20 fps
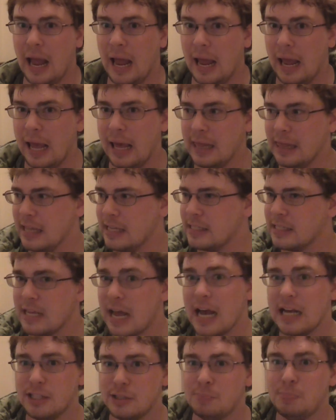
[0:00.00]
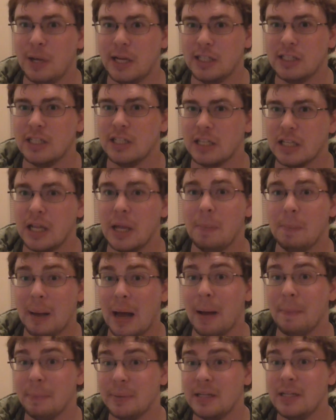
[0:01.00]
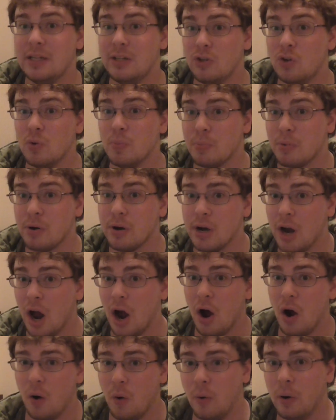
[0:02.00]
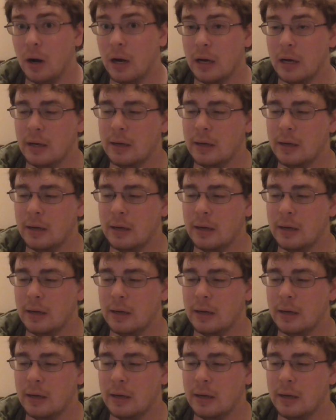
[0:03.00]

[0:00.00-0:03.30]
hey, this guy's basically Palpatine 2.0.